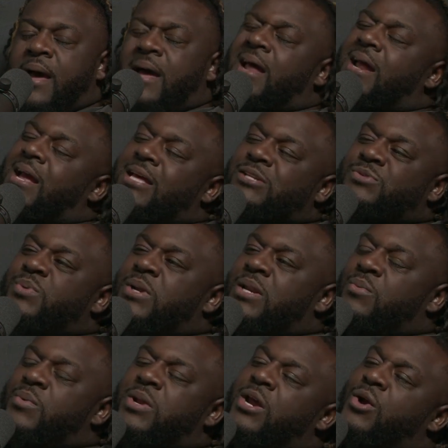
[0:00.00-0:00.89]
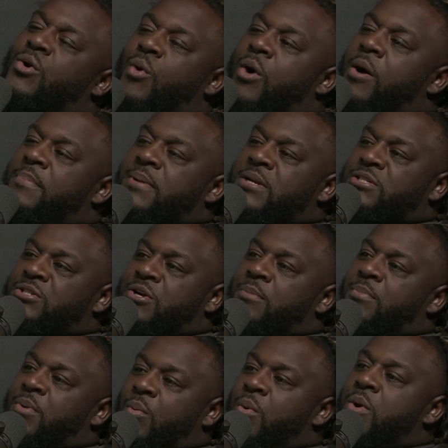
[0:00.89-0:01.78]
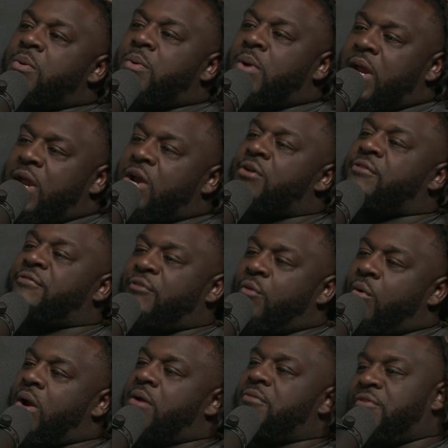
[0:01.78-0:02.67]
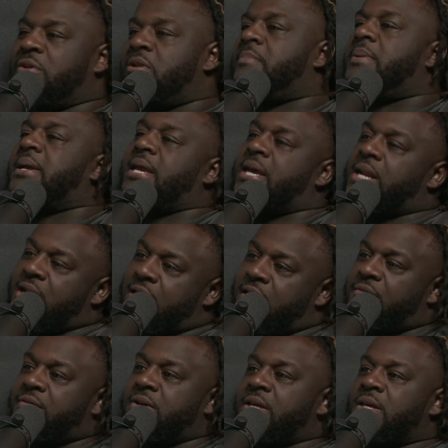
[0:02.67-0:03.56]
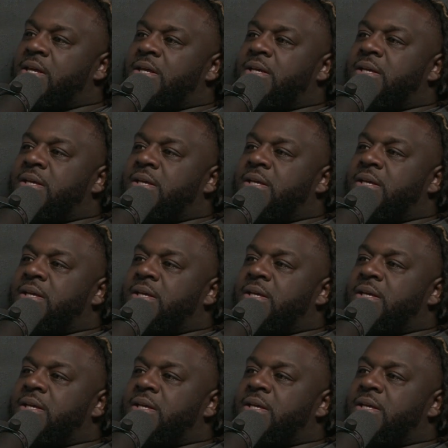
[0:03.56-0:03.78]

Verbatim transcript: I guess we we didn't grow up in this era, but we were here for it from the beginning of it.